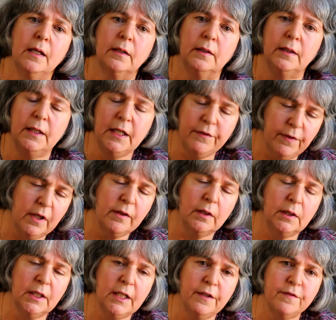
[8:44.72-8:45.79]
leaving the
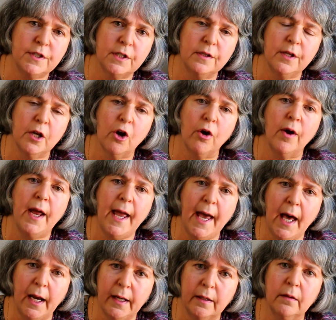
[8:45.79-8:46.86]
leaves in there,
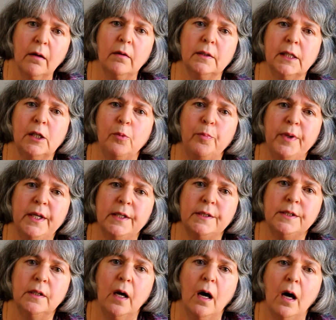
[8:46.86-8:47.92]
adding a little
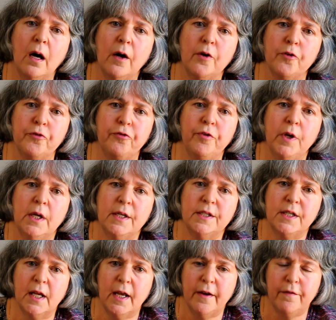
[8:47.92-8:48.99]
bit of,
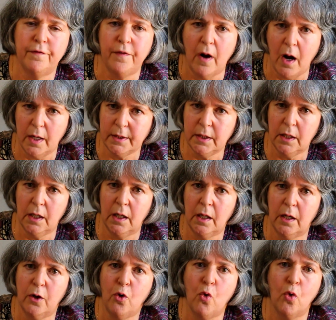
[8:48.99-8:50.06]
say,
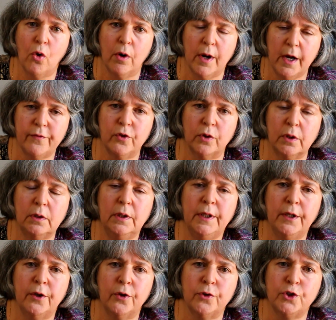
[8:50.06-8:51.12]
vodka or
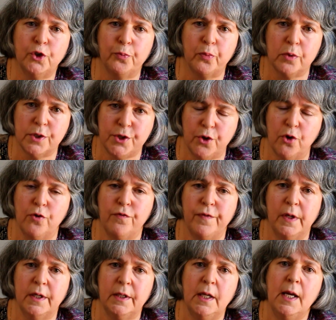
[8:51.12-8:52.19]
Everclear to preserve
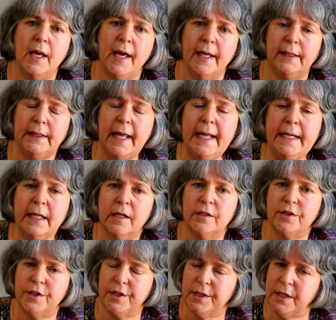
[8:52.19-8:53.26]
it, and letting
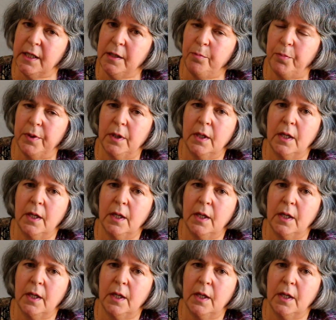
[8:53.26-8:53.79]
it steep